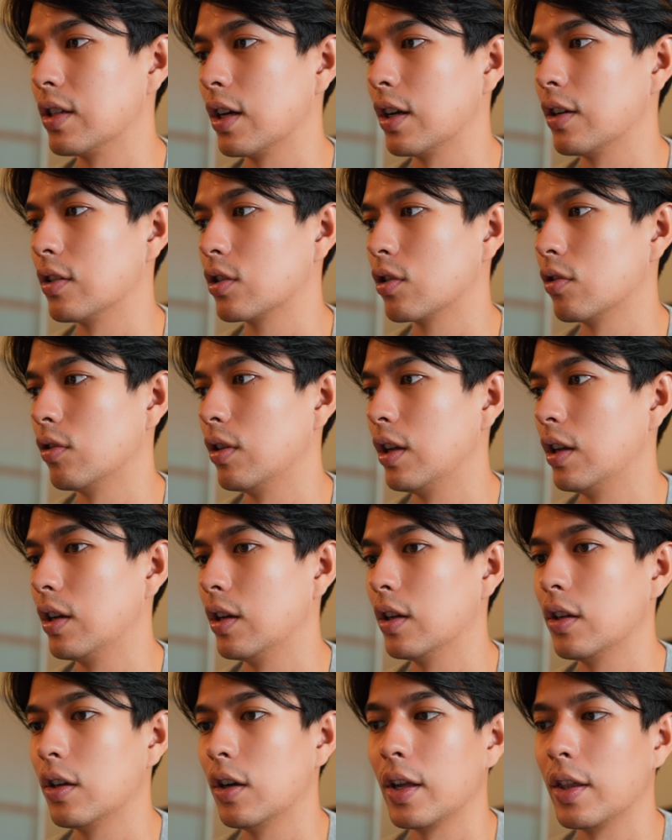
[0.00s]
side of
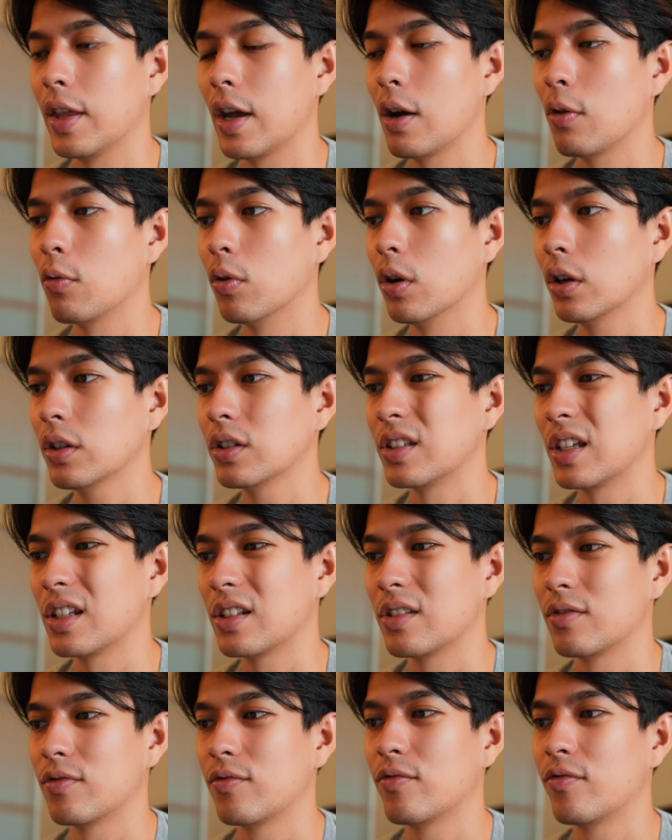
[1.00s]
screen, and that works.
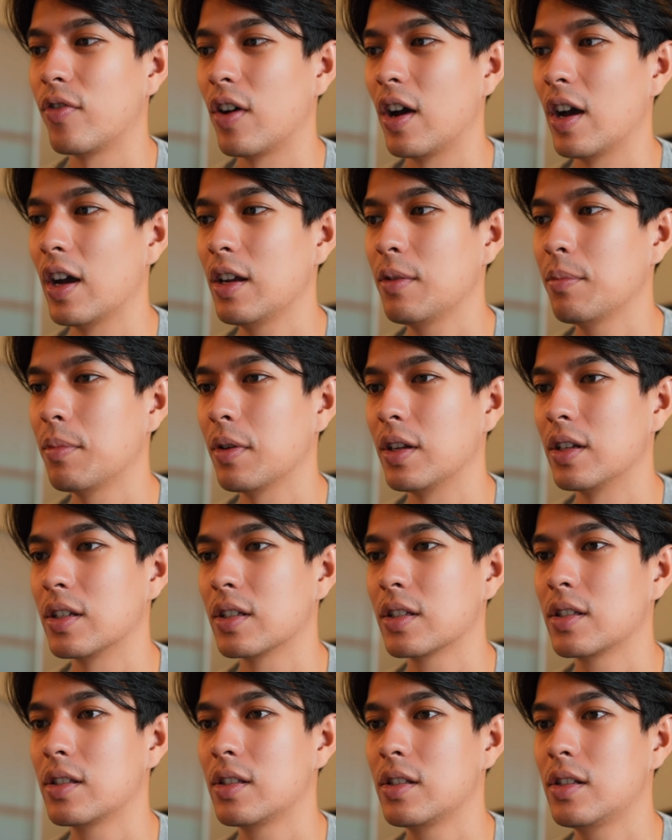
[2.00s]
That's fine, but it's
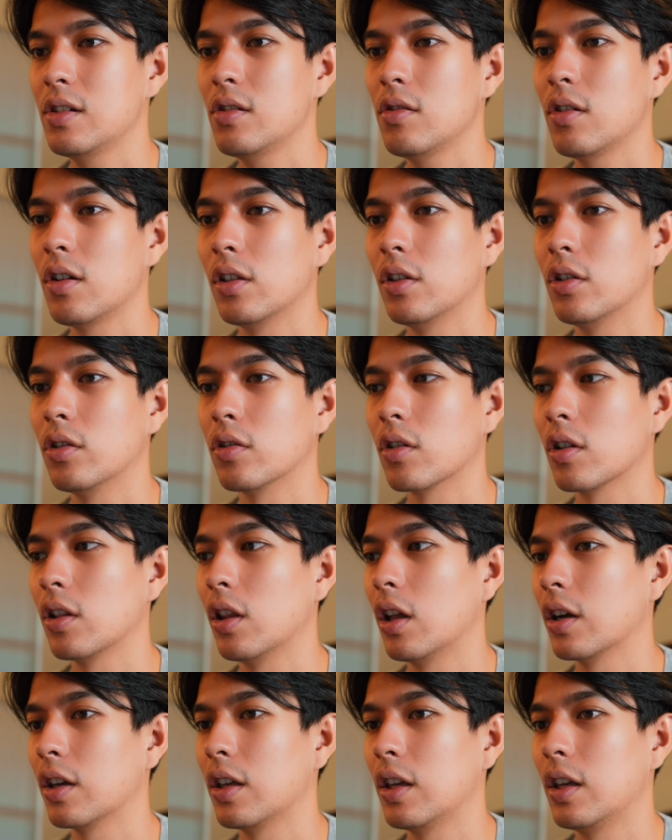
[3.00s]
still a little
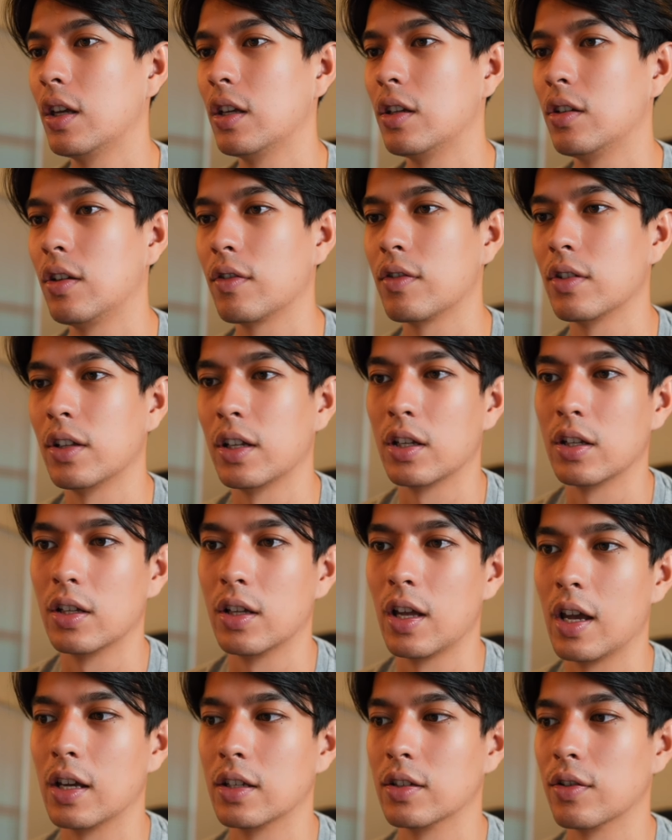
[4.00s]
clunky and you have to like
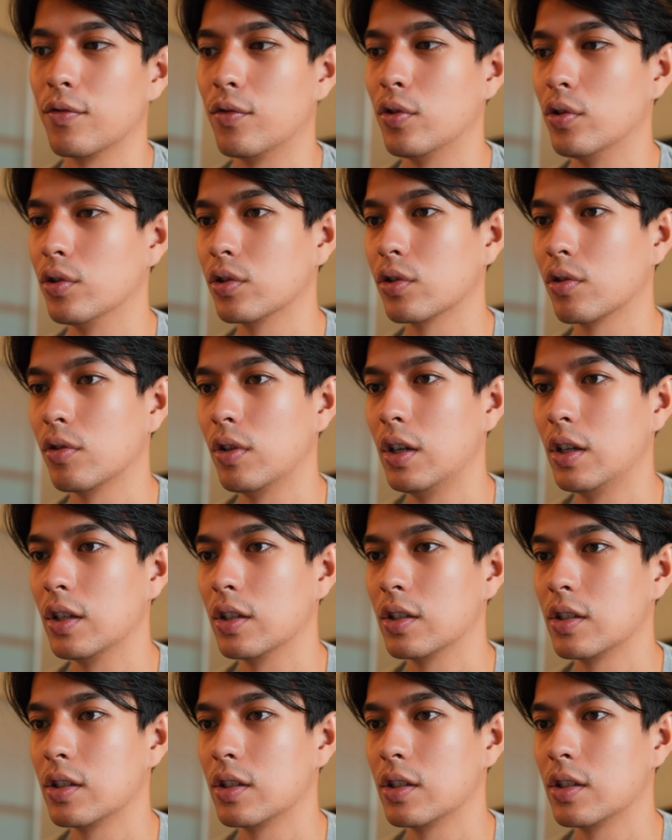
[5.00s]
exit full screen and